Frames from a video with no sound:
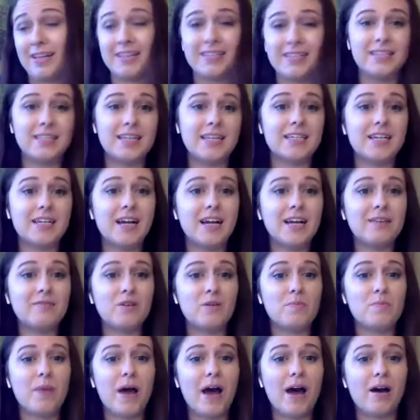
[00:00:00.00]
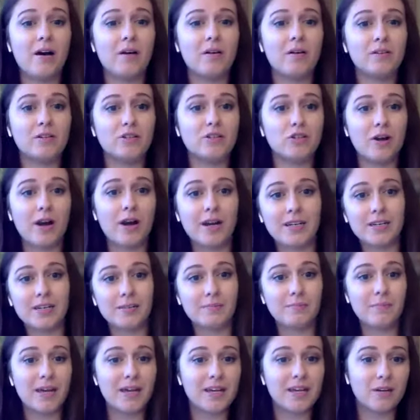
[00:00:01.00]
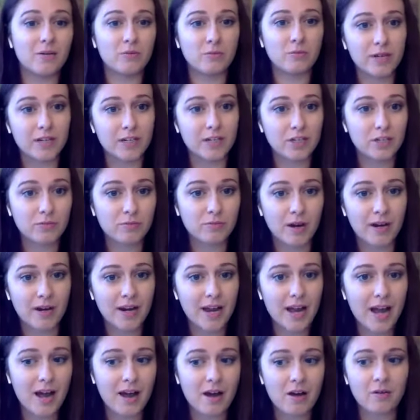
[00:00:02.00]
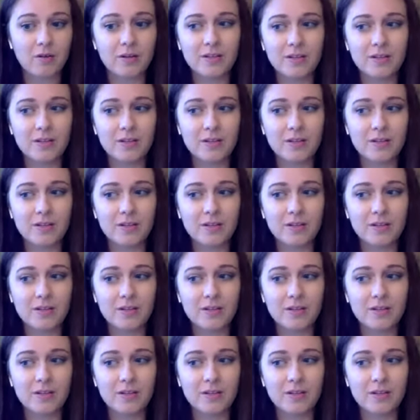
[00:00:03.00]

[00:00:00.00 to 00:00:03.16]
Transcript: It's not even about trying to make it rich right now.